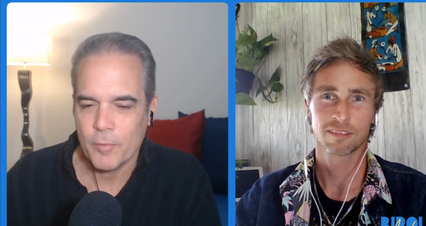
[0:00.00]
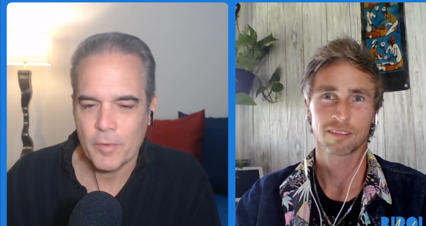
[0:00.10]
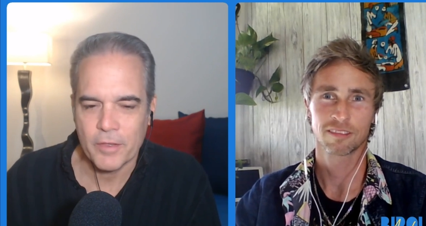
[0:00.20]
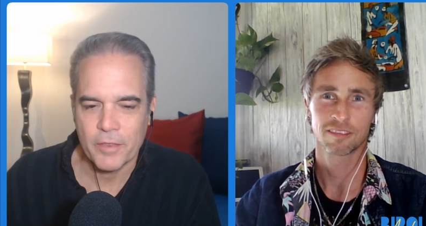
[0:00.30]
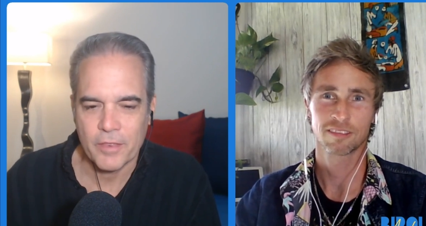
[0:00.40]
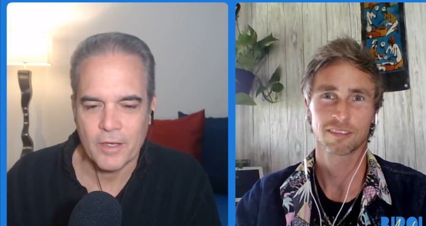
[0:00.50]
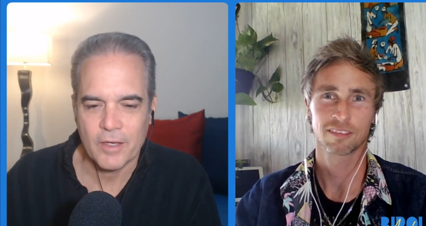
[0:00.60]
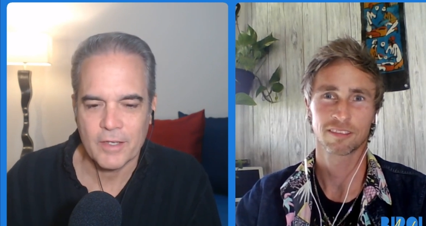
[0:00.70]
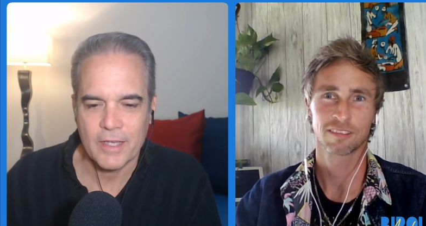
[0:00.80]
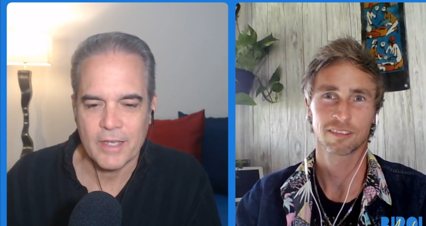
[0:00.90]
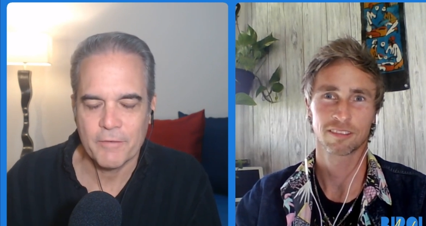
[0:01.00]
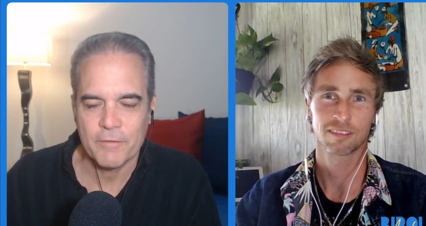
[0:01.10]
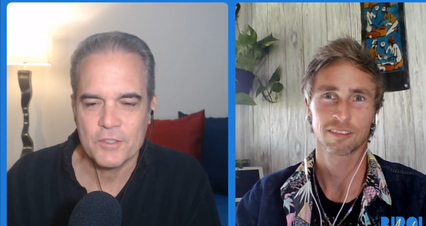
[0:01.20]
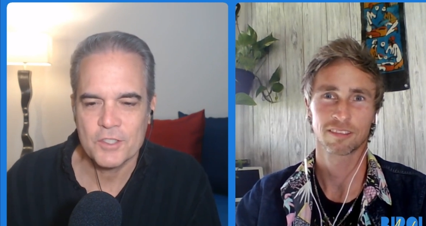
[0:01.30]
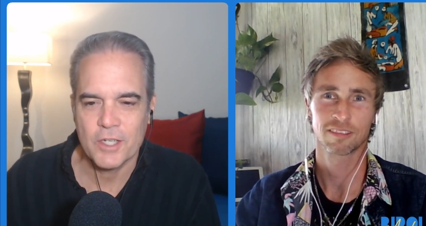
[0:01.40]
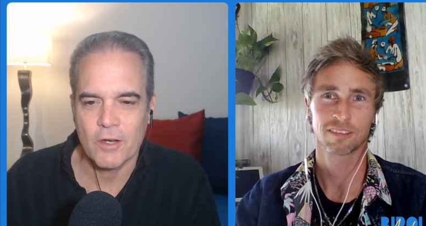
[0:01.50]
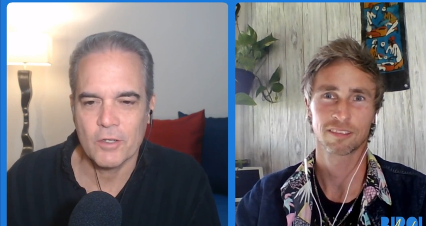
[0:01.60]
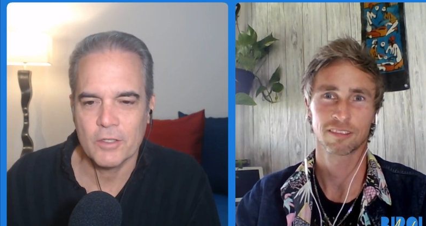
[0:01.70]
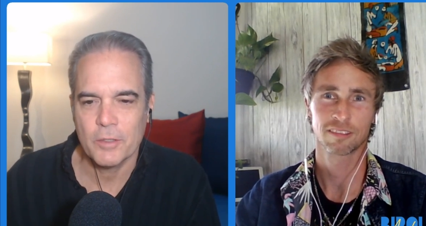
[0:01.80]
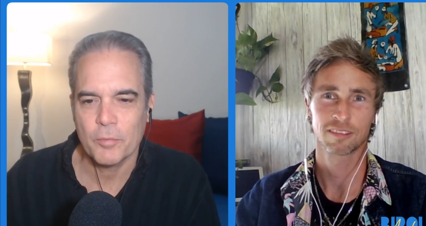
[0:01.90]
Speaker 1: with uh, Kiana
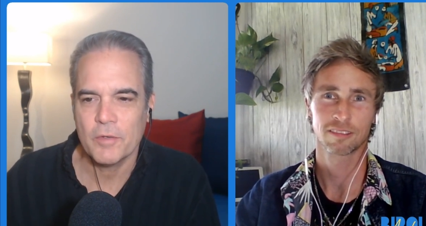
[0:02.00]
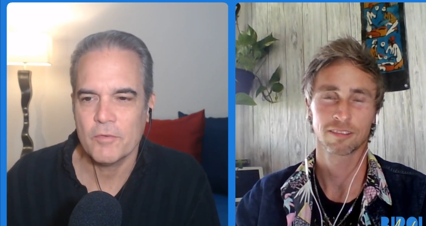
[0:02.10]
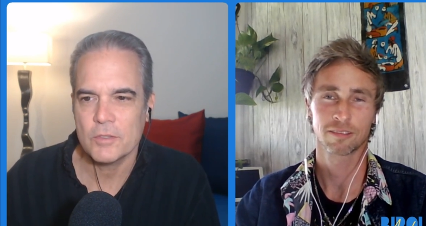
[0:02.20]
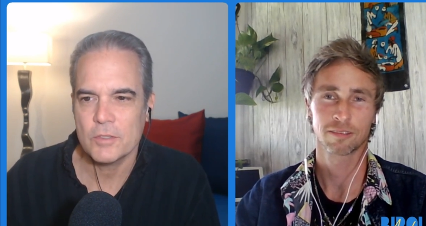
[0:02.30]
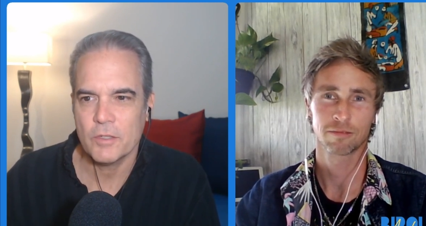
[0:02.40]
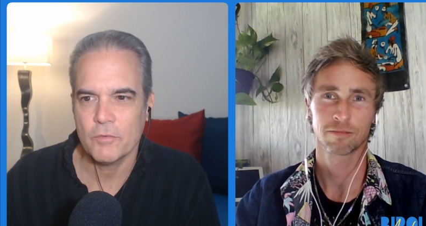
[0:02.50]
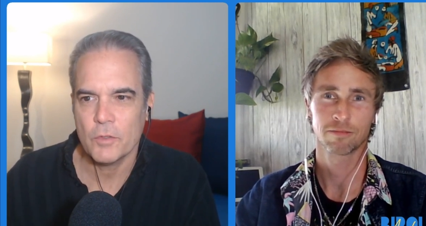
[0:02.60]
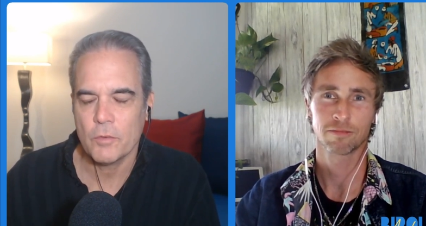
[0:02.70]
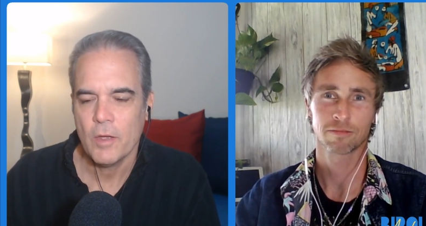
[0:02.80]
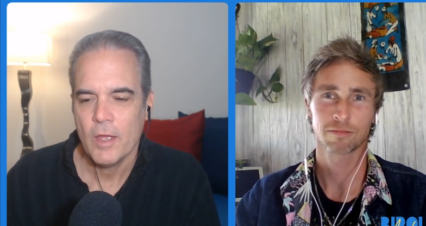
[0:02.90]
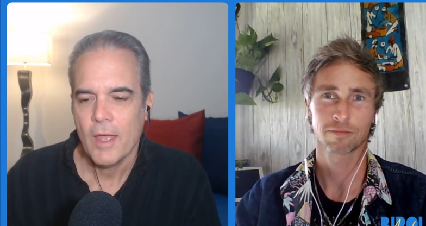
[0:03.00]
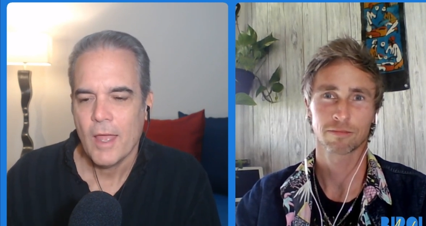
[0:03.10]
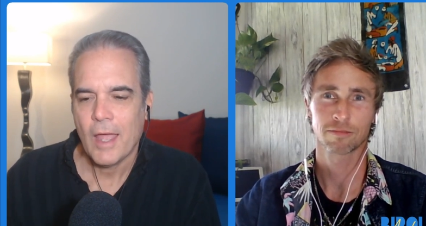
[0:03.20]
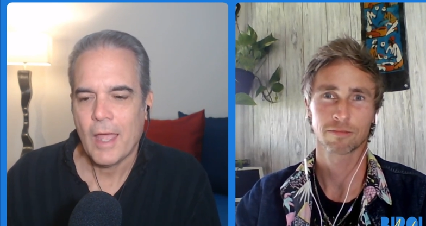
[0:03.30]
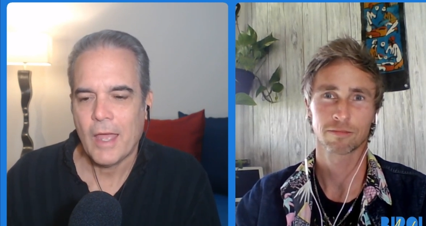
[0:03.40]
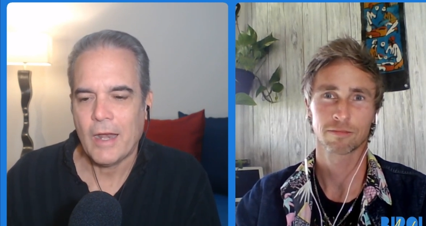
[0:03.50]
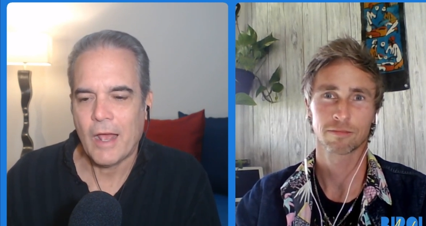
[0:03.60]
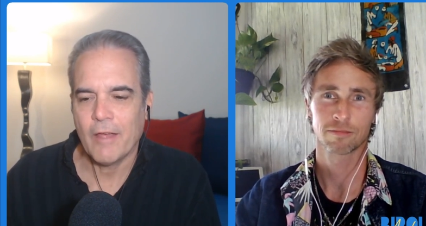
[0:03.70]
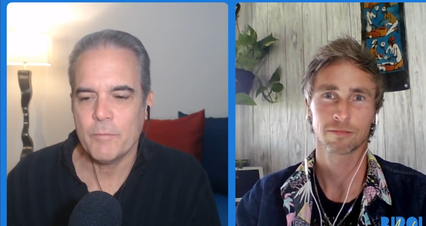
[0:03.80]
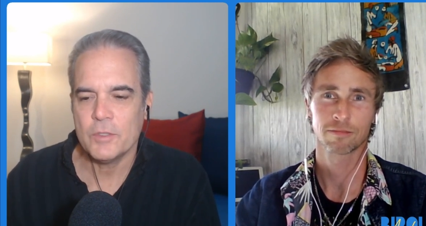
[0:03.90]
Fitzgerald in a previous interview, and I've been